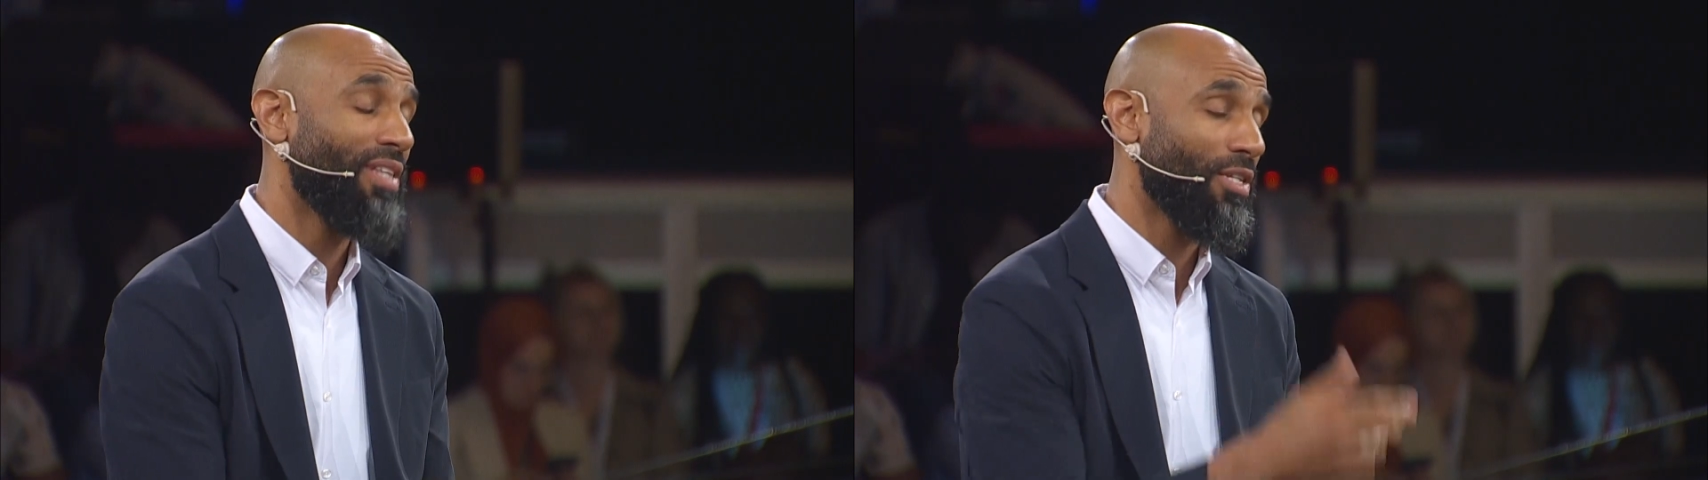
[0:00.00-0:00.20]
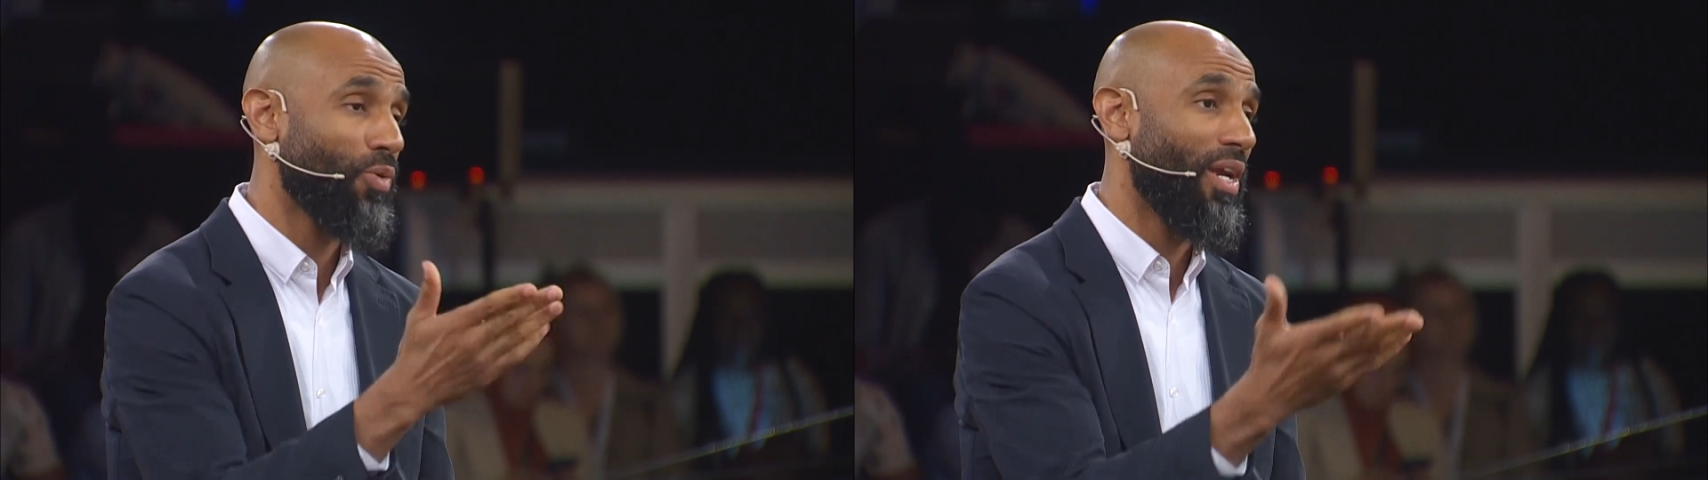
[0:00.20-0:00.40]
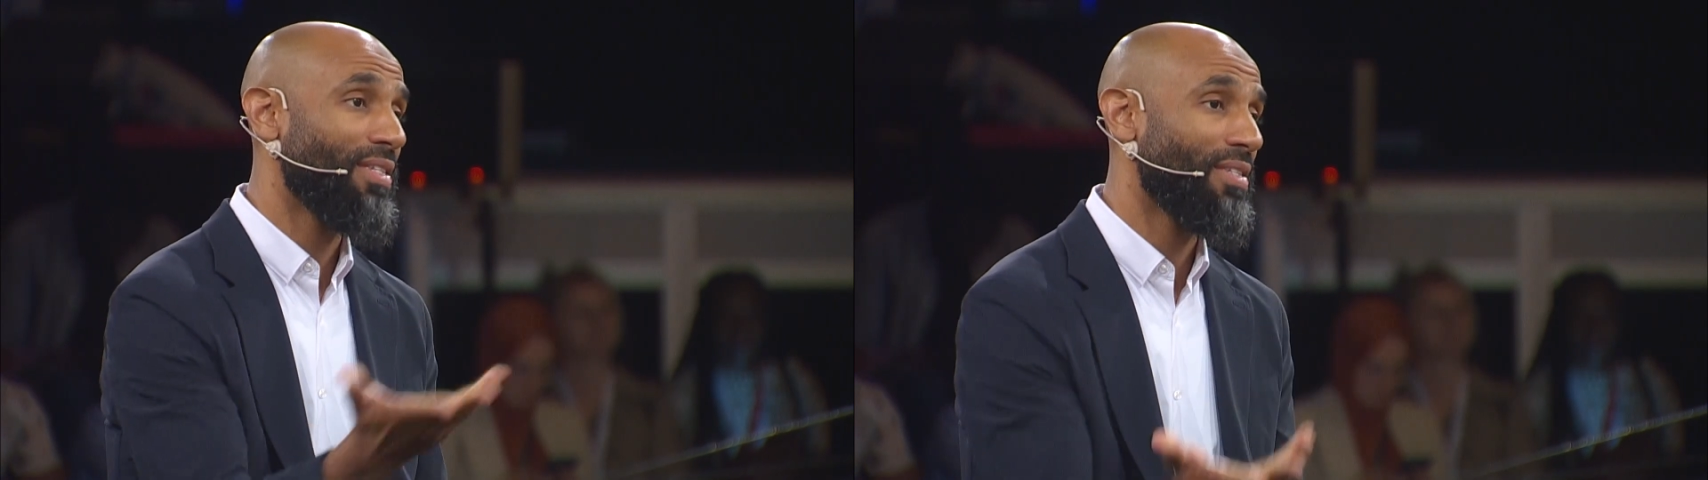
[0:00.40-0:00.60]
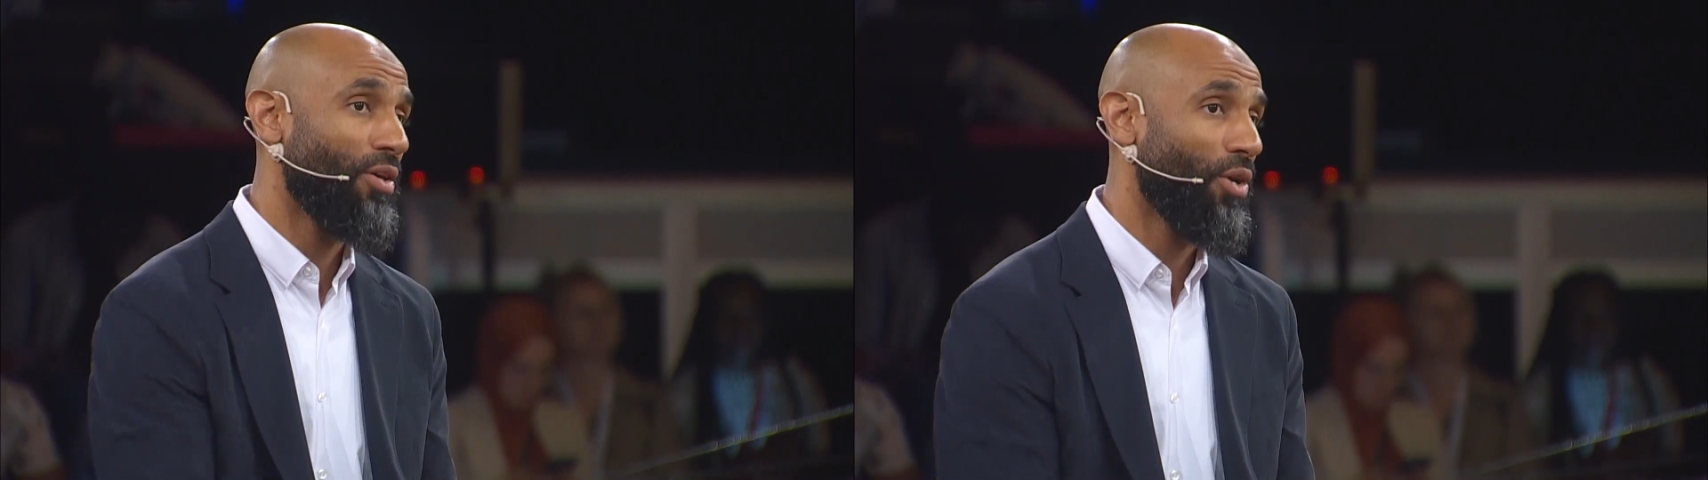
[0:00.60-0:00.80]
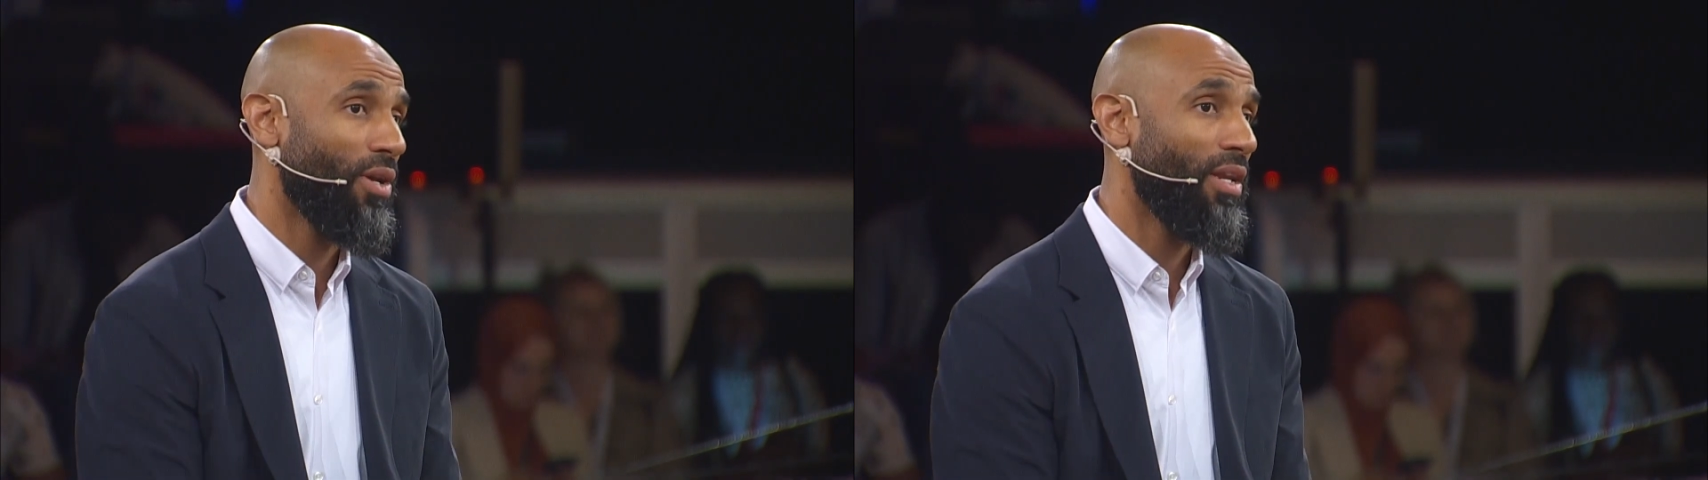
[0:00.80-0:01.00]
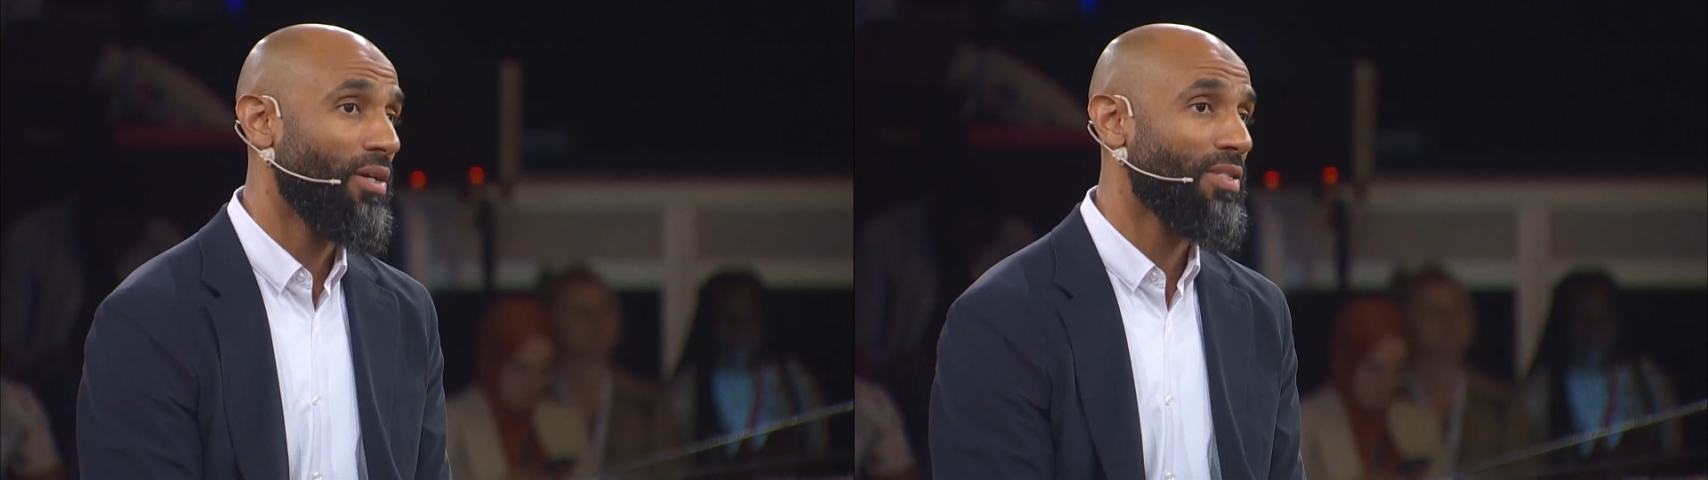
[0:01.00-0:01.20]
That's what I said earlier.